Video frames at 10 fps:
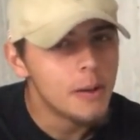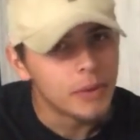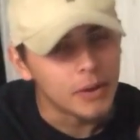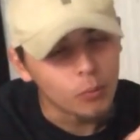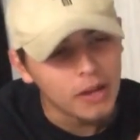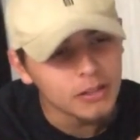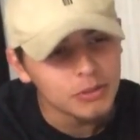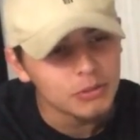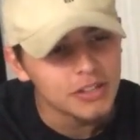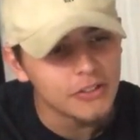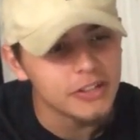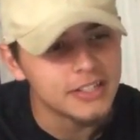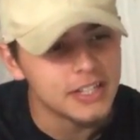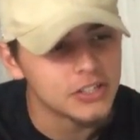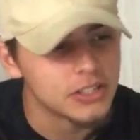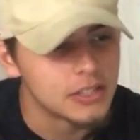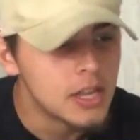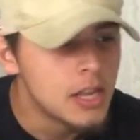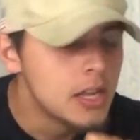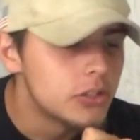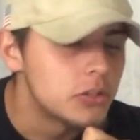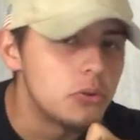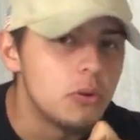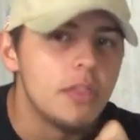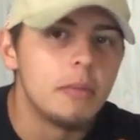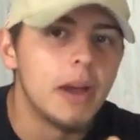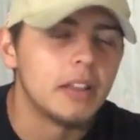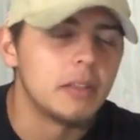But welcome to another edition to the Mike